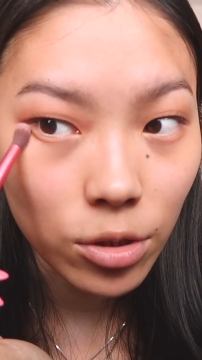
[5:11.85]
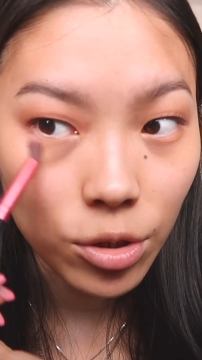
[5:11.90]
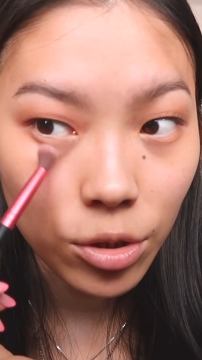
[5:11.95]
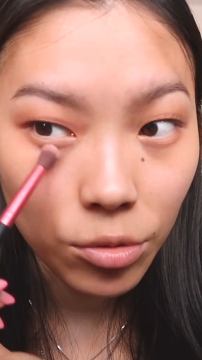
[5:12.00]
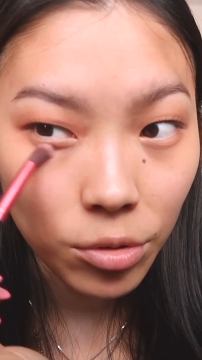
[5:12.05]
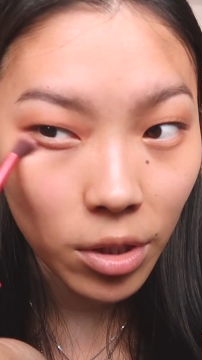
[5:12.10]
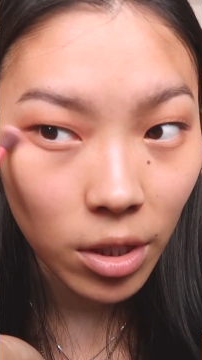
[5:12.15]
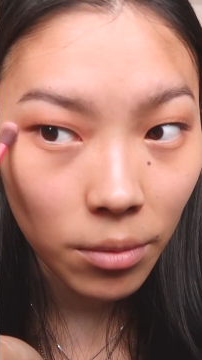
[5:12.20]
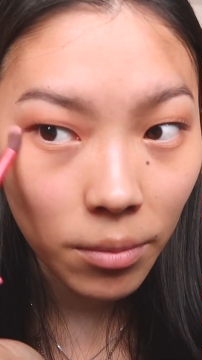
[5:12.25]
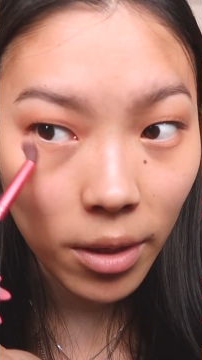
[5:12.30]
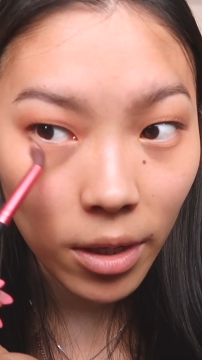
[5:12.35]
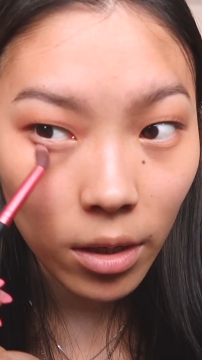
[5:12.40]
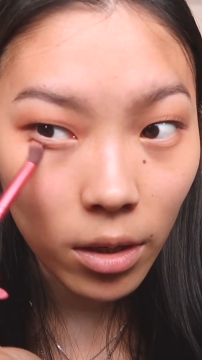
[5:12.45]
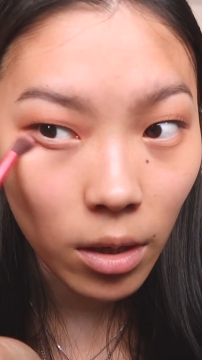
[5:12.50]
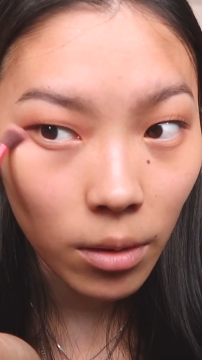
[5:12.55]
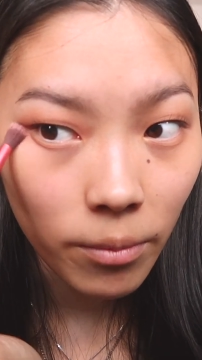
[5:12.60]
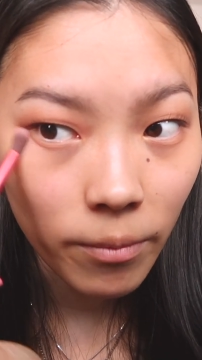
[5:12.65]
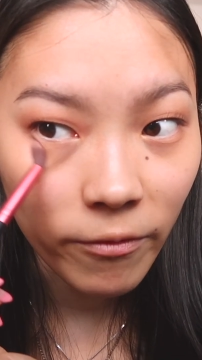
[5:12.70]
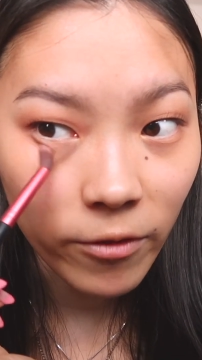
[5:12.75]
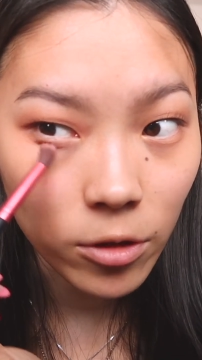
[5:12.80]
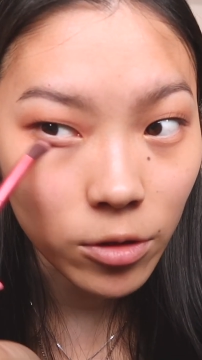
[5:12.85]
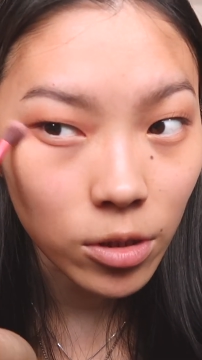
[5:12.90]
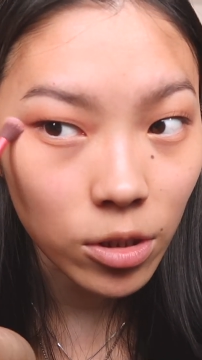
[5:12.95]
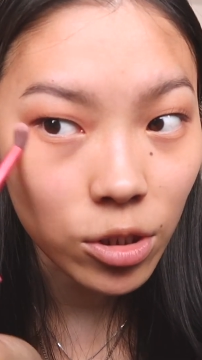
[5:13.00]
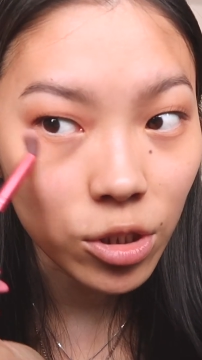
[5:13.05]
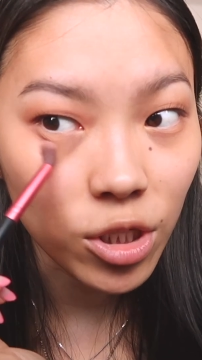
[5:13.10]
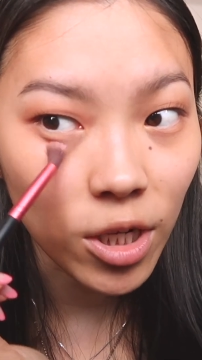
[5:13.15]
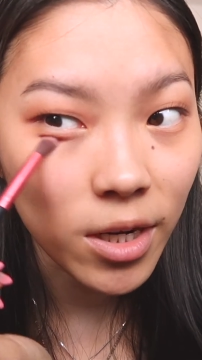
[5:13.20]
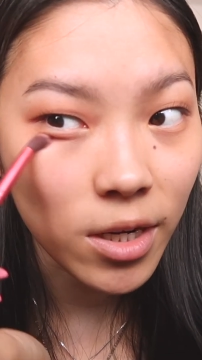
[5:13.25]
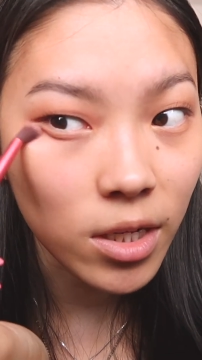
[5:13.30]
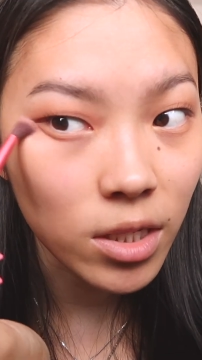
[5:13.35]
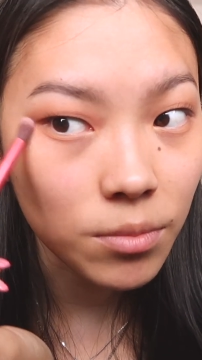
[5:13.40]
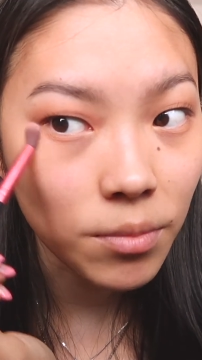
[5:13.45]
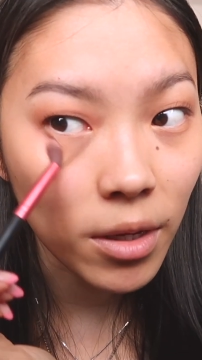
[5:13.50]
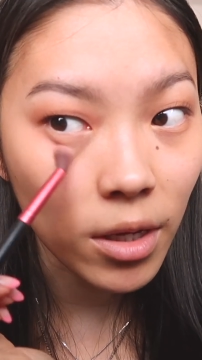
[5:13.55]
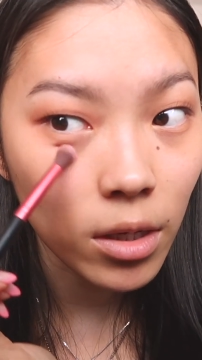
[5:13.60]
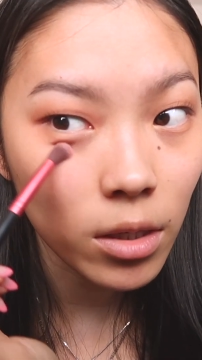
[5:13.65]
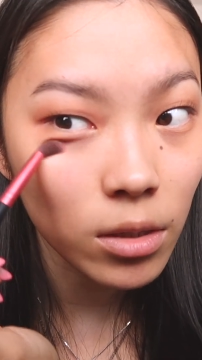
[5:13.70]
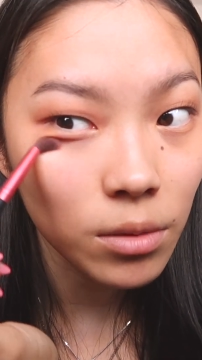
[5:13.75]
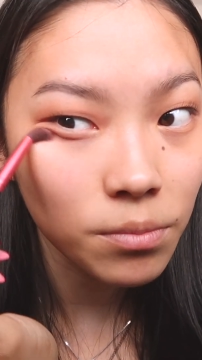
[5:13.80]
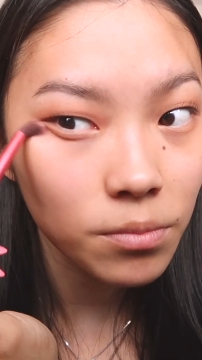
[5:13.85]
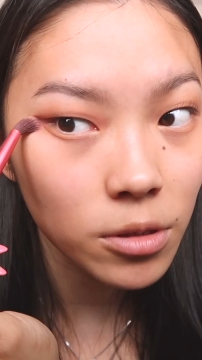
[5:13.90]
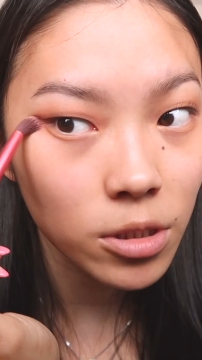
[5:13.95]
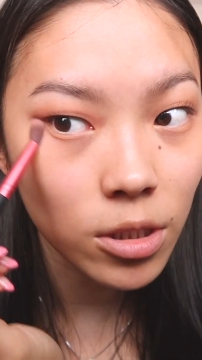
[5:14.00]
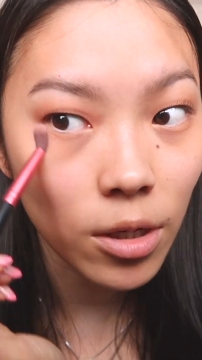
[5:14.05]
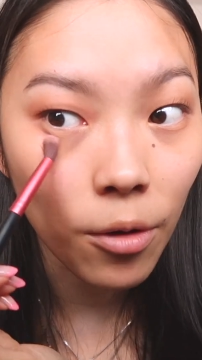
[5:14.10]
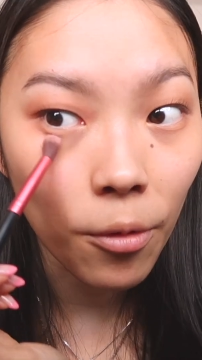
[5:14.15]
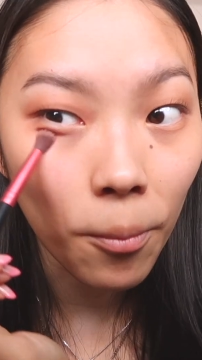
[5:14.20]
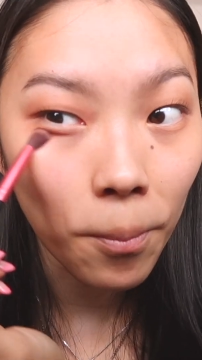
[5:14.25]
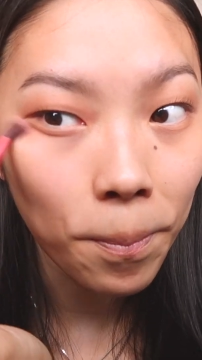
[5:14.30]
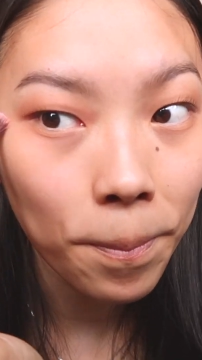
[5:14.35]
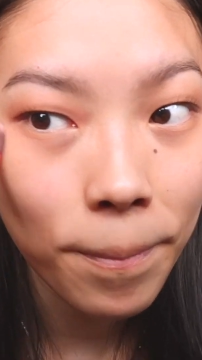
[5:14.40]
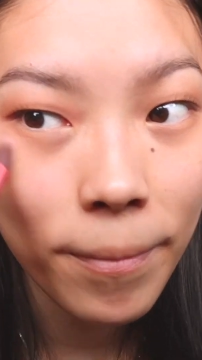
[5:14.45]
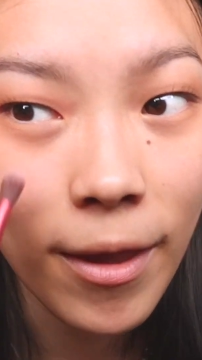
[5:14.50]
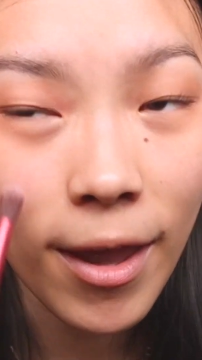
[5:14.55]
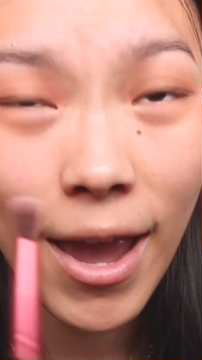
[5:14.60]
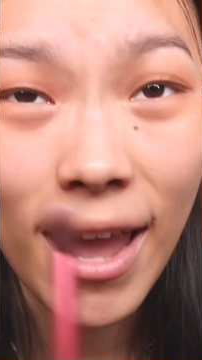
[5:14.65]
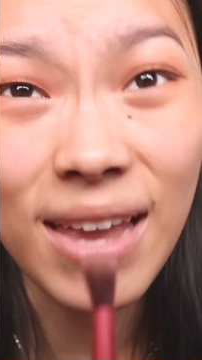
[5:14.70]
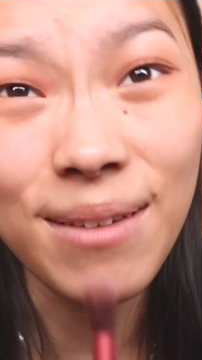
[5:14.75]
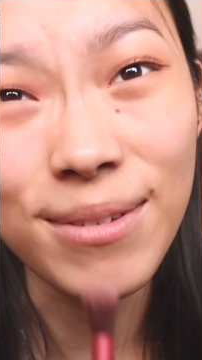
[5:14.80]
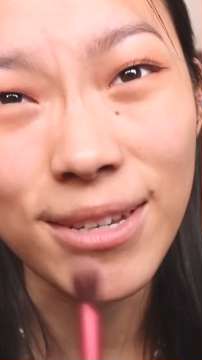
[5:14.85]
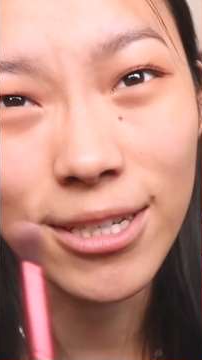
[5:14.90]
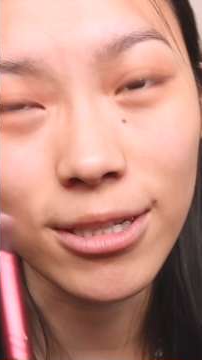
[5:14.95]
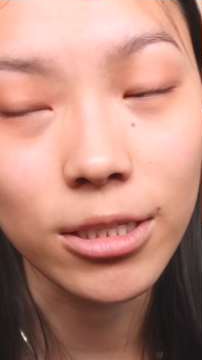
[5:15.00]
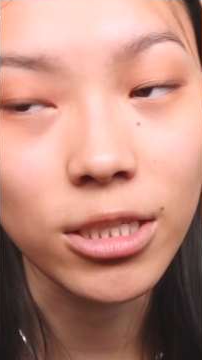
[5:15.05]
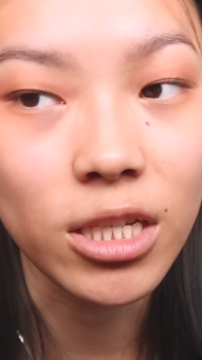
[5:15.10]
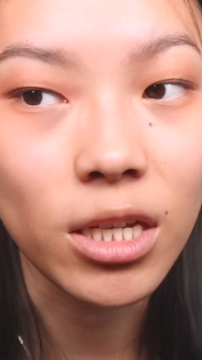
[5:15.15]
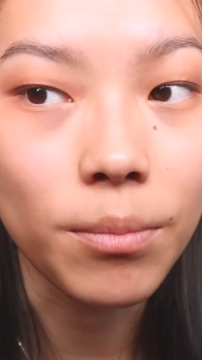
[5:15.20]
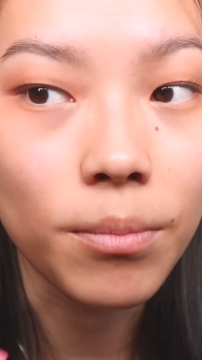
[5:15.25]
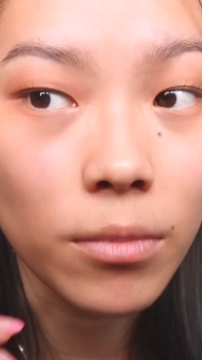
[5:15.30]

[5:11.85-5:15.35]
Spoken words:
douyin makeup versus Chinese makeup. So I am guilty,